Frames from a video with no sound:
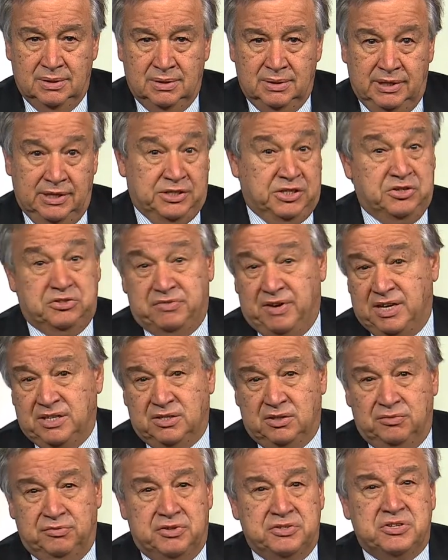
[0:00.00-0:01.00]
It is
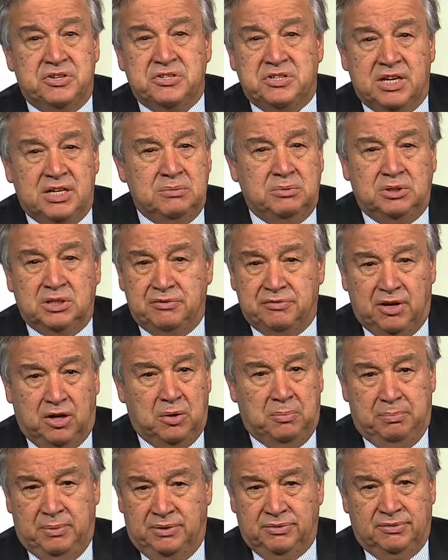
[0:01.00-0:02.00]
vital for sustainable
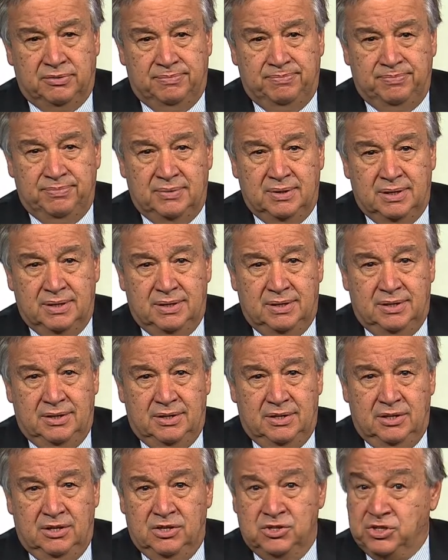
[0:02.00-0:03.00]
development.
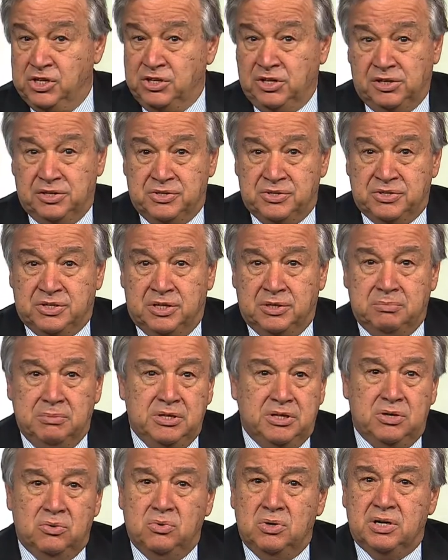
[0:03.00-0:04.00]
Journalists and
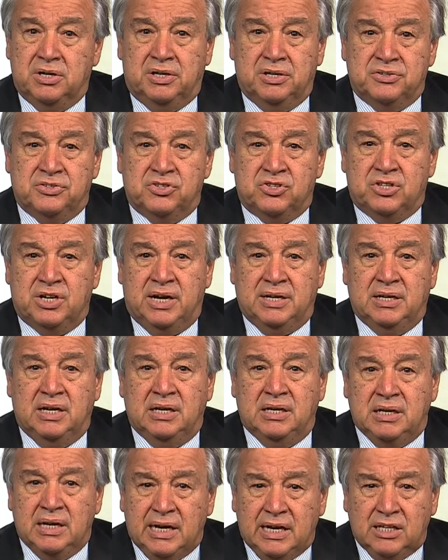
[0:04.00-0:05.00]
media workers shine a
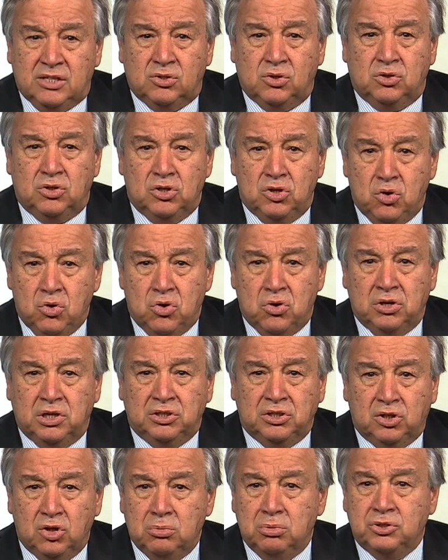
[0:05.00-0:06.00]
light on local
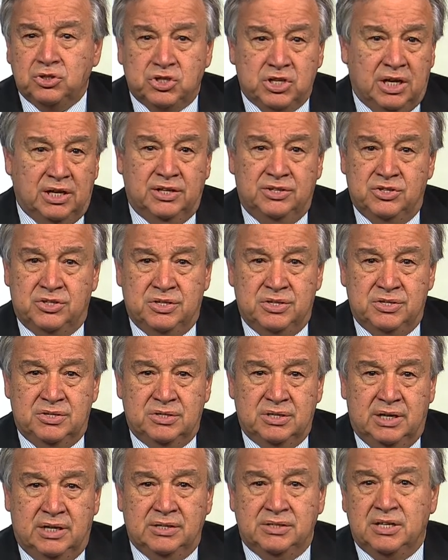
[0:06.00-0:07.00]
and global
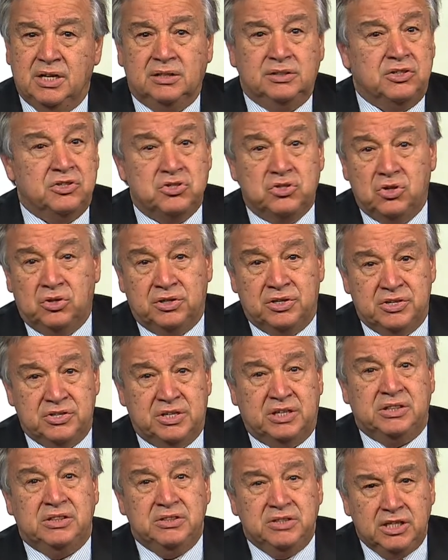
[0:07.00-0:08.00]
challenges and tell the stories
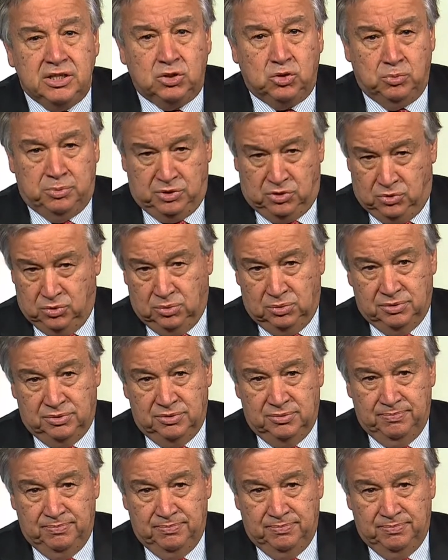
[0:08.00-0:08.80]
that need to be told.